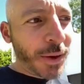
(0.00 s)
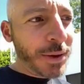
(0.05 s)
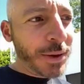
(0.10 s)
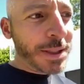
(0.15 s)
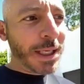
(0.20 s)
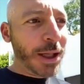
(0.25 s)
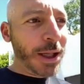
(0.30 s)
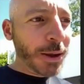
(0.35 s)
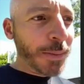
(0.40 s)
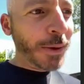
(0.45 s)
I
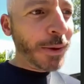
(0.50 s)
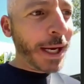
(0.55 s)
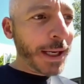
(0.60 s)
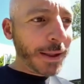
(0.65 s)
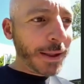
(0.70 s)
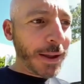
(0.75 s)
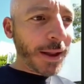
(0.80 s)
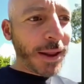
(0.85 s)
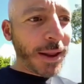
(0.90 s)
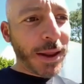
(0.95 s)
don't
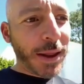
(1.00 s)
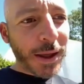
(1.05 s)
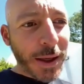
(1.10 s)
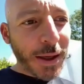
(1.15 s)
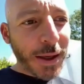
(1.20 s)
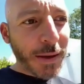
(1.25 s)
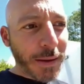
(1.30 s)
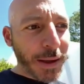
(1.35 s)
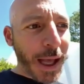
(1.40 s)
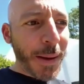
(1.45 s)
celebrate
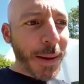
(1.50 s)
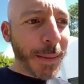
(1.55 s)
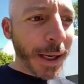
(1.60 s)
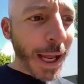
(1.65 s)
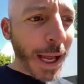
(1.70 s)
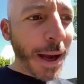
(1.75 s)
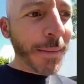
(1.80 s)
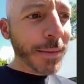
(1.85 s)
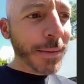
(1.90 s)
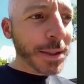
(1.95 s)
the
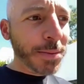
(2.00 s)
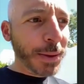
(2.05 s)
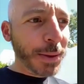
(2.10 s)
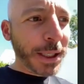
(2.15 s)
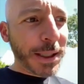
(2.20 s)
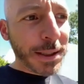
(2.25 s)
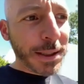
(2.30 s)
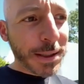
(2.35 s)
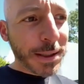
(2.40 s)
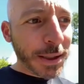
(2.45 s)
M and
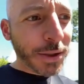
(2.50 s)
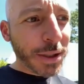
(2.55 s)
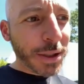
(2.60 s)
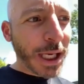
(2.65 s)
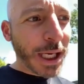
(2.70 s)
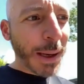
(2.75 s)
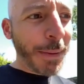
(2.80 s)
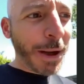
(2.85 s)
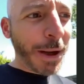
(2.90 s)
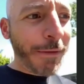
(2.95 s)
M's
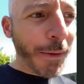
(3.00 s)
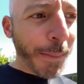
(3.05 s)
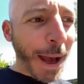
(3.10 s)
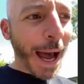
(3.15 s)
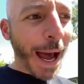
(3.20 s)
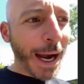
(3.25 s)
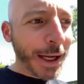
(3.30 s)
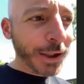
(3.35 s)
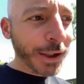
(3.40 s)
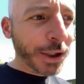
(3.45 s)
because it just came
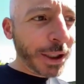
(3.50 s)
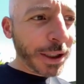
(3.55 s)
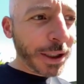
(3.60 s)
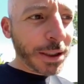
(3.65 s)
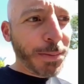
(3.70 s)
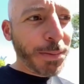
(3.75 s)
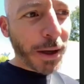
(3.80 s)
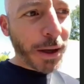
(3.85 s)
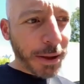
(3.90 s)
out of a package